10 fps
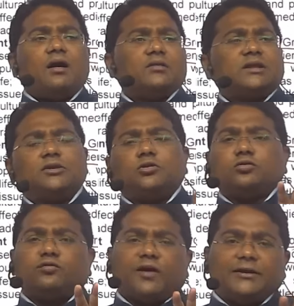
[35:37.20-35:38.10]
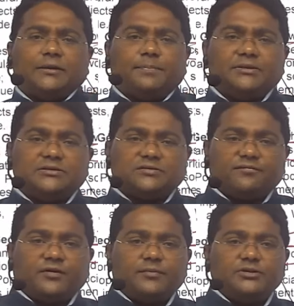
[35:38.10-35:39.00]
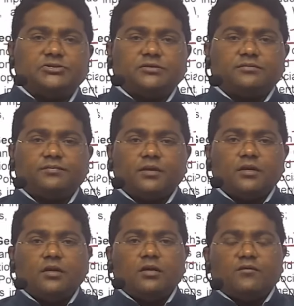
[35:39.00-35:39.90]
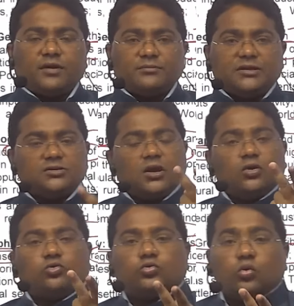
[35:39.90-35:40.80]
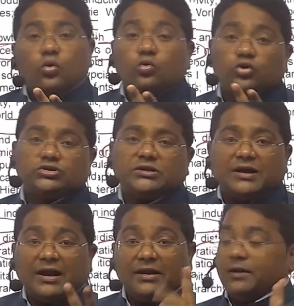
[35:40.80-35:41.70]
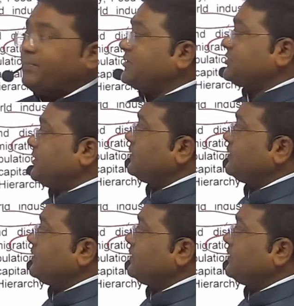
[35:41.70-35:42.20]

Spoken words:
30 to 40 pages information from this 2 question, 100%,